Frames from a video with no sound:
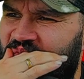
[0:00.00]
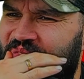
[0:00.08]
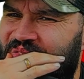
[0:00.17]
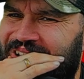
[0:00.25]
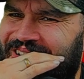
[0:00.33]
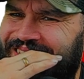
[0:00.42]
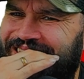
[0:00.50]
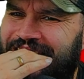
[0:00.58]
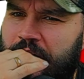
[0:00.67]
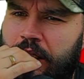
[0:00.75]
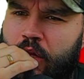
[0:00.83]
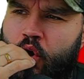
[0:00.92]
Because there's a
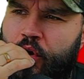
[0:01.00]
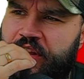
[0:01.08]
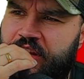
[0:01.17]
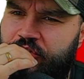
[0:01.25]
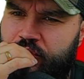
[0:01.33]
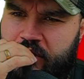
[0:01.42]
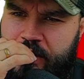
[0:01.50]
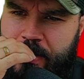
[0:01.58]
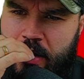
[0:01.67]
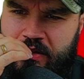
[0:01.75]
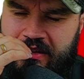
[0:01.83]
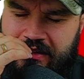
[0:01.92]
lot of history
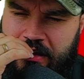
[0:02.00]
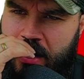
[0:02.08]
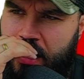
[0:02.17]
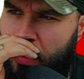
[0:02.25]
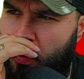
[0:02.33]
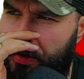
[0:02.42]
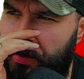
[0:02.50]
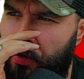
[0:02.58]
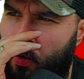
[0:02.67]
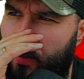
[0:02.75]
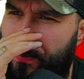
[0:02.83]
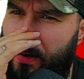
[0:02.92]
about this guy. I want to
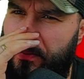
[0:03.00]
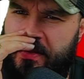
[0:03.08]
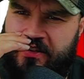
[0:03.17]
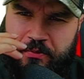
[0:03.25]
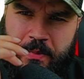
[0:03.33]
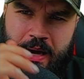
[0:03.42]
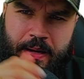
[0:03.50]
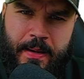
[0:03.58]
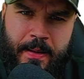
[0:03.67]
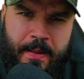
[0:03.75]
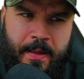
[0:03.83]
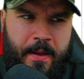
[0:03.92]
know about this man.
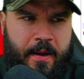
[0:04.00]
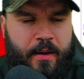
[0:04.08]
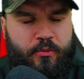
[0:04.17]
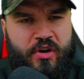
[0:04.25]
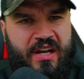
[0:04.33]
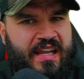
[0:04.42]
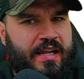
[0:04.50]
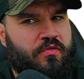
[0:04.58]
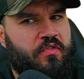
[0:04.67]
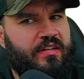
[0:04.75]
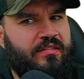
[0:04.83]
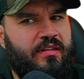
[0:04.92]
I'm really
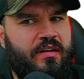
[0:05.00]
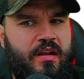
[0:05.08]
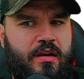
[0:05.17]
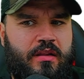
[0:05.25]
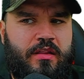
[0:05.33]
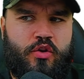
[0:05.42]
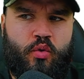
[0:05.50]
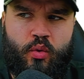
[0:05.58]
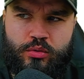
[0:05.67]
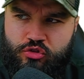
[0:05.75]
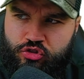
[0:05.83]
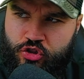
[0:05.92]
interested in the
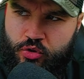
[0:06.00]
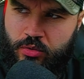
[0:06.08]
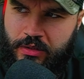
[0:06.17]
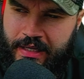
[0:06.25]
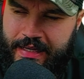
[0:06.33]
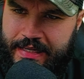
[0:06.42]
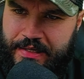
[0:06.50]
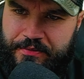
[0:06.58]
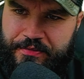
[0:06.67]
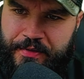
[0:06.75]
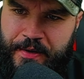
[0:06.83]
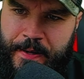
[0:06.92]
old school kind
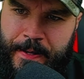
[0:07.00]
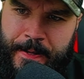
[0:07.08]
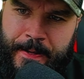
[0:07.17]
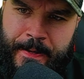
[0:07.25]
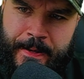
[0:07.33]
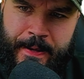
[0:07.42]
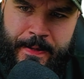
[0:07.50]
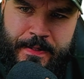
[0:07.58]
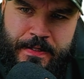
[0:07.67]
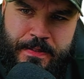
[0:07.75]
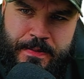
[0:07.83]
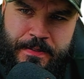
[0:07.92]
of
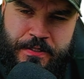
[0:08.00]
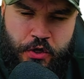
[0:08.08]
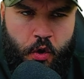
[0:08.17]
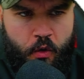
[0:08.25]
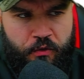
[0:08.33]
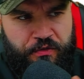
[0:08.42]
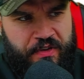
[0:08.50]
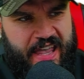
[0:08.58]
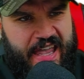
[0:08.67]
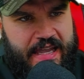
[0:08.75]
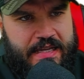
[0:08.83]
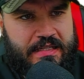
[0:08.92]
tough
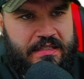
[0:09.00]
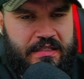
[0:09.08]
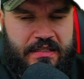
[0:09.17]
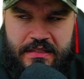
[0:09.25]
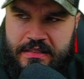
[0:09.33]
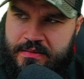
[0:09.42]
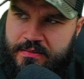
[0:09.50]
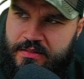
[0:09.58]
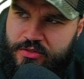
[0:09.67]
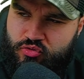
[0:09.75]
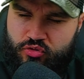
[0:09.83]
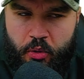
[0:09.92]
kings and
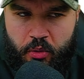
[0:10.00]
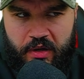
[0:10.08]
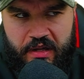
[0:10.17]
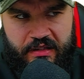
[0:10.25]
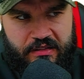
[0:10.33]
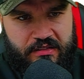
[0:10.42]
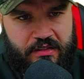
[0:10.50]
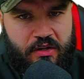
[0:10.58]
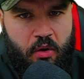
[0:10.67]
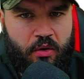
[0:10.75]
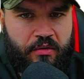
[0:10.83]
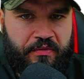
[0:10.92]
rulers and
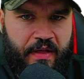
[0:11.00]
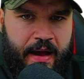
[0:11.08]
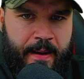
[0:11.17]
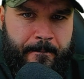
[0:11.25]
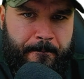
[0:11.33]
all of that.